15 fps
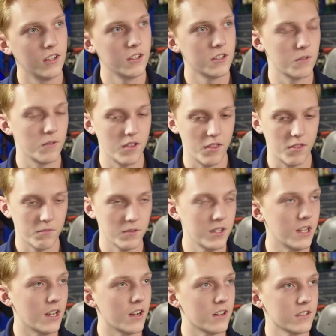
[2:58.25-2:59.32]
So within 3
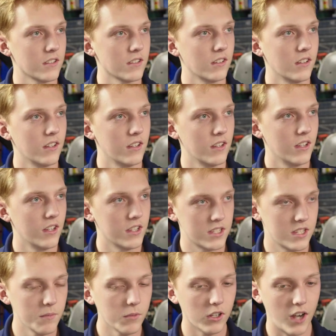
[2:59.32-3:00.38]
years,
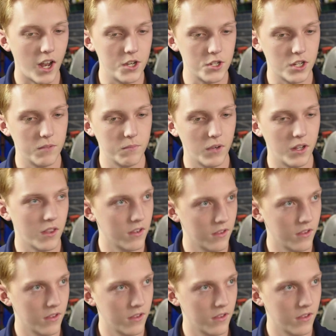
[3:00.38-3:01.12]
similar engine, but